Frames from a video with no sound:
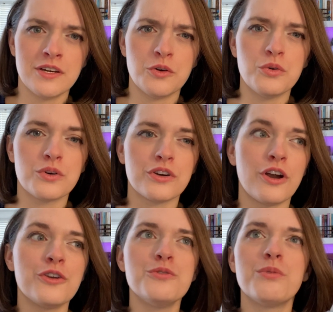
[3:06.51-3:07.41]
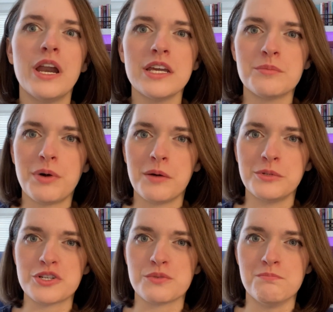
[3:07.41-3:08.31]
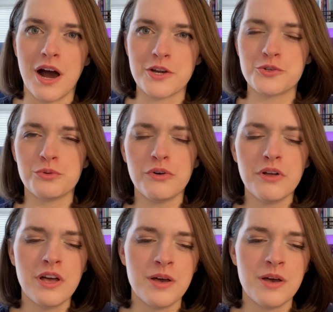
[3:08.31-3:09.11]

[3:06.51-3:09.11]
Or are you running a published module,